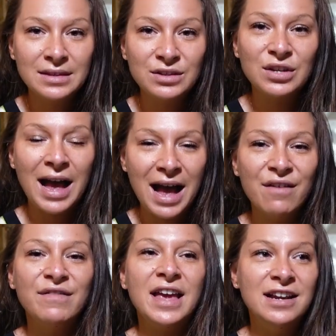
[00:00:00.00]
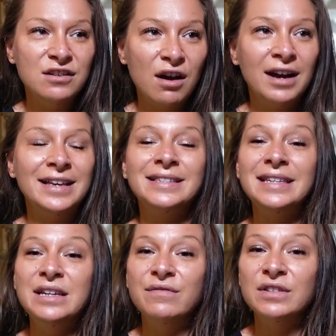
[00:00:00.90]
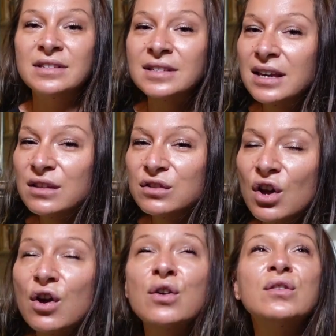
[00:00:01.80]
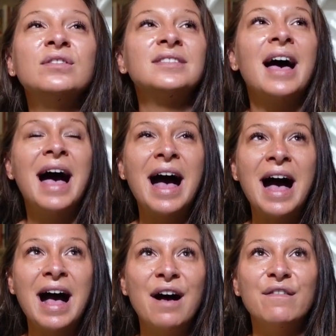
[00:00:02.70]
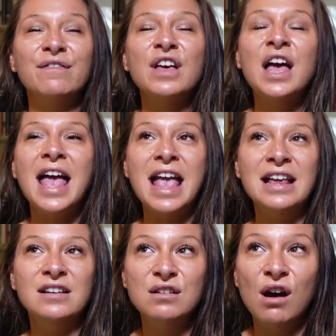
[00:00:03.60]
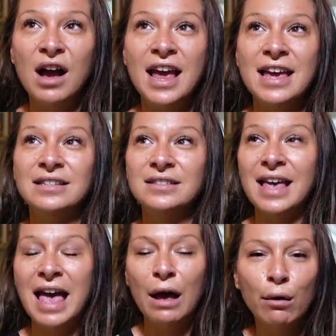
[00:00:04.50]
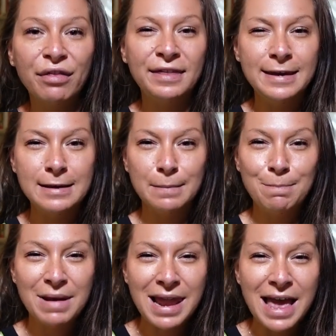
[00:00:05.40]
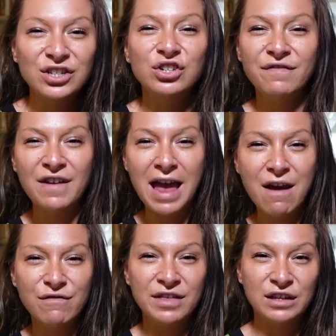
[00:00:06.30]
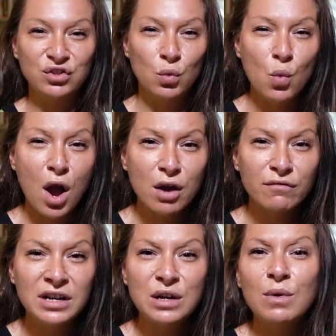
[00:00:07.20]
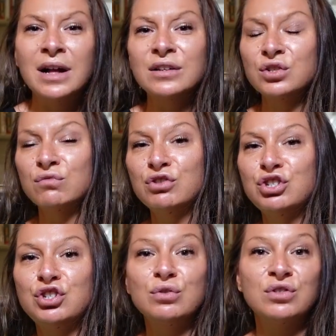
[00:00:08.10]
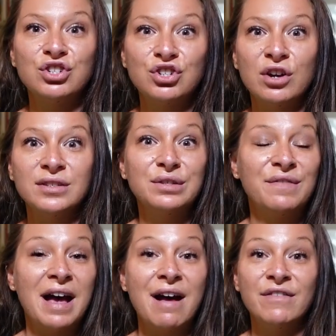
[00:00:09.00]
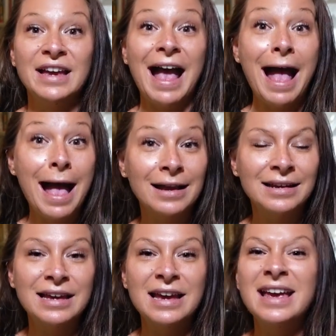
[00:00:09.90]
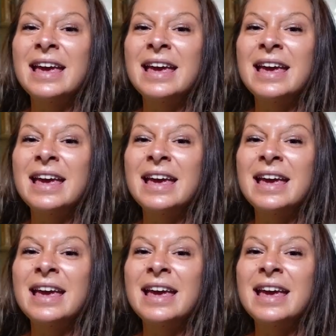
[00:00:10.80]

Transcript: to have a nice even skin tone, to have a nice healthy complexion, for everything to work really well, to reduce the chances of having acne.